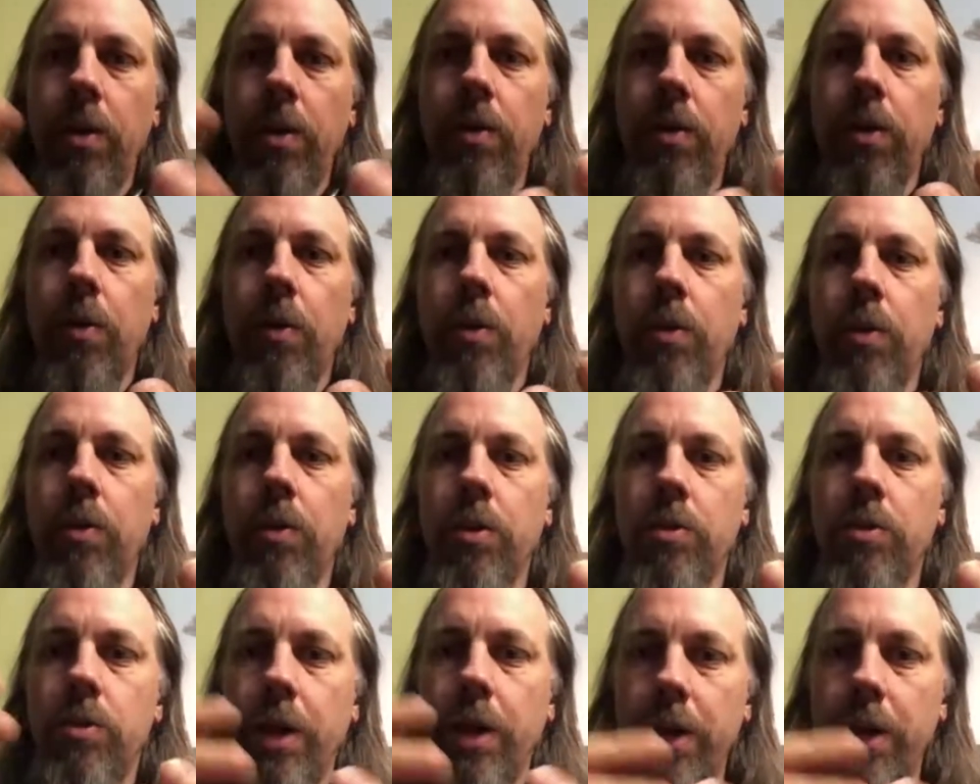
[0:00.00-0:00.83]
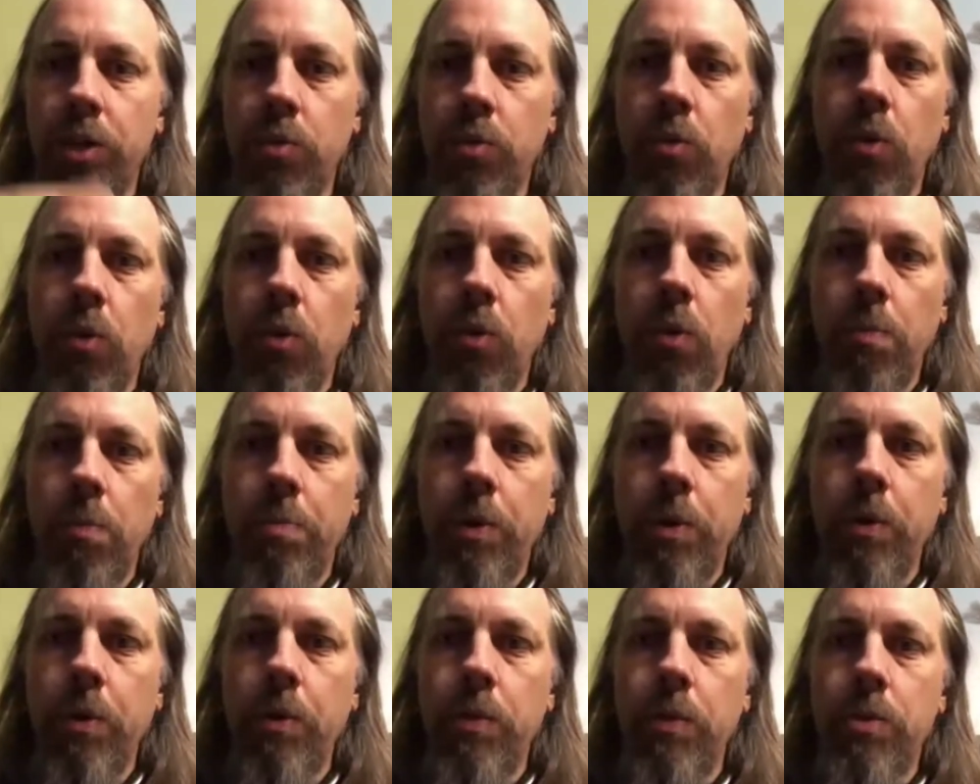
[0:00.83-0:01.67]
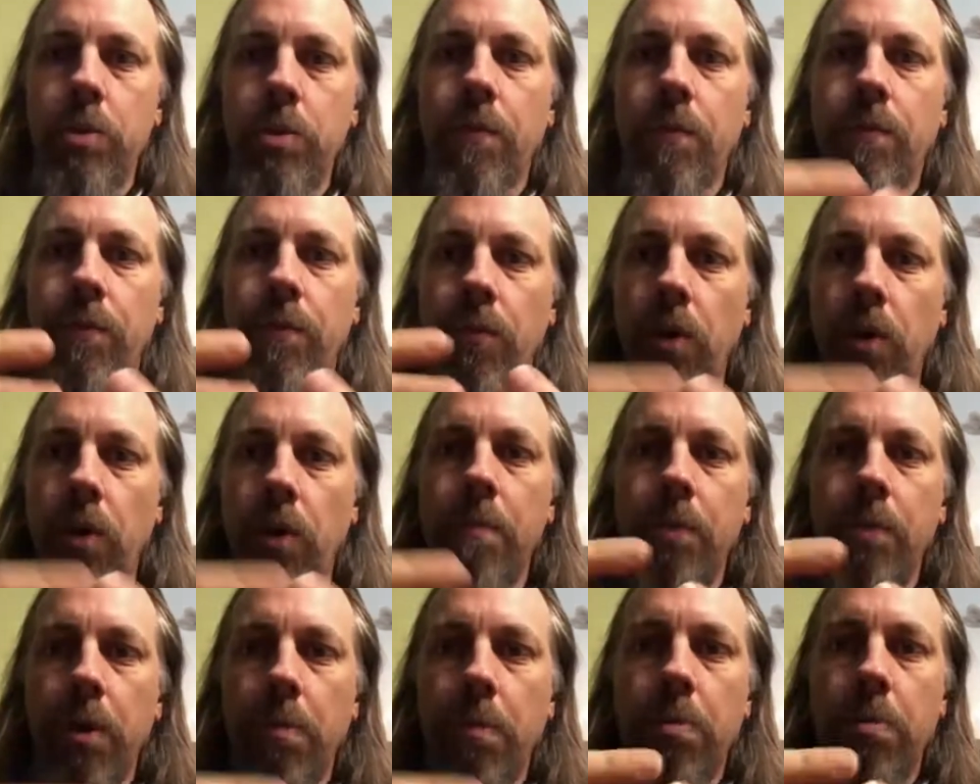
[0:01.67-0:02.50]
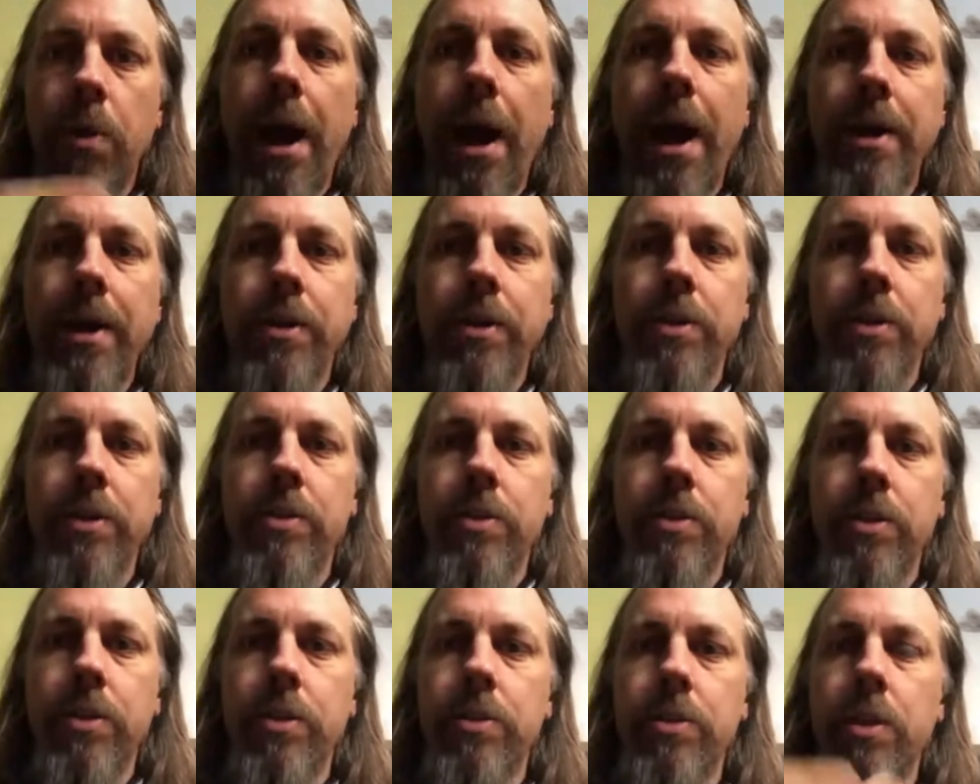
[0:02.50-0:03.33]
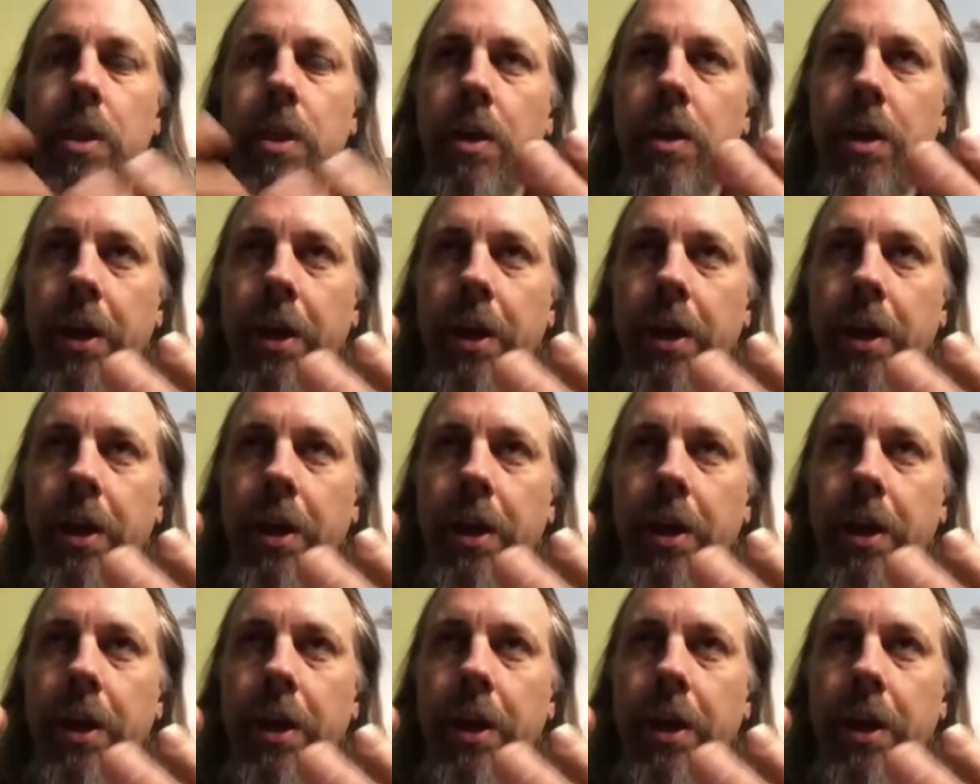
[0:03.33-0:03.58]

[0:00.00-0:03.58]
the the sexual abuse from their practices.